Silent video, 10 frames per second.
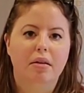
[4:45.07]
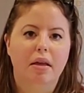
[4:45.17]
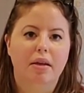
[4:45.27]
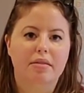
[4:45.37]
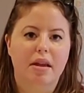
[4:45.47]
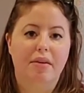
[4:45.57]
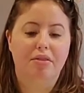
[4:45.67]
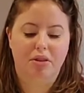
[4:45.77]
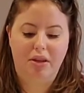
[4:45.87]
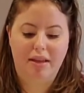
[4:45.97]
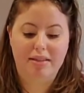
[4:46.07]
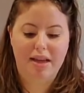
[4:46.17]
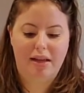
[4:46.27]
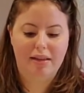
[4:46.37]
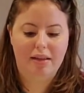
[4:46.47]
It doesn't have to look
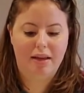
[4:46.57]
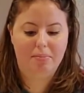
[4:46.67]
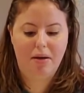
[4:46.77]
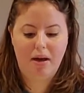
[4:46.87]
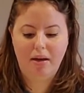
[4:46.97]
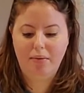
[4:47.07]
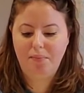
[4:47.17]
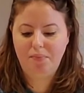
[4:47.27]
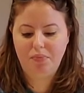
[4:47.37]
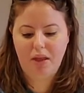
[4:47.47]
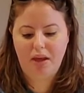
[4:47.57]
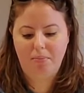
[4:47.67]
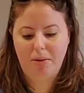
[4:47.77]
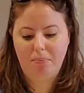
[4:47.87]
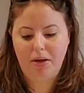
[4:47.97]
exactly like mine. It
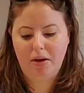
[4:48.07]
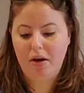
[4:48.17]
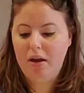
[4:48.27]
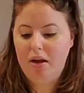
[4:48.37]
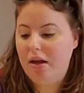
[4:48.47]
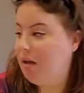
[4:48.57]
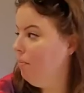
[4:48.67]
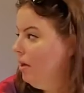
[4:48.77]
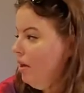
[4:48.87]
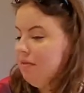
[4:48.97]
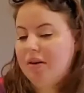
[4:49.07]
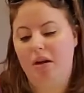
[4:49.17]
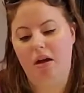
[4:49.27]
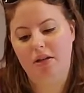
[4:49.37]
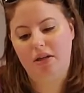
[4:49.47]
can be bigger, it can be a different
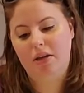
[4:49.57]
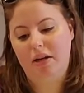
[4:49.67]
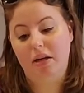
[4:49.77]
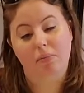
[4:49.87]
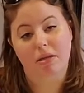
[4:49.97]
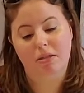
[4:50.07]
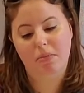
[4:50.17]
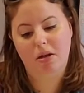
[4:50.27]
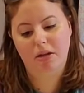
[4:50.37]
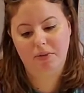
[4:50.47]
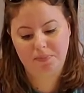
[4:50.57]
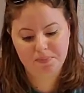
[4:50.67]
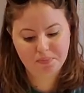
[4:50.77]
color, it can be smaller.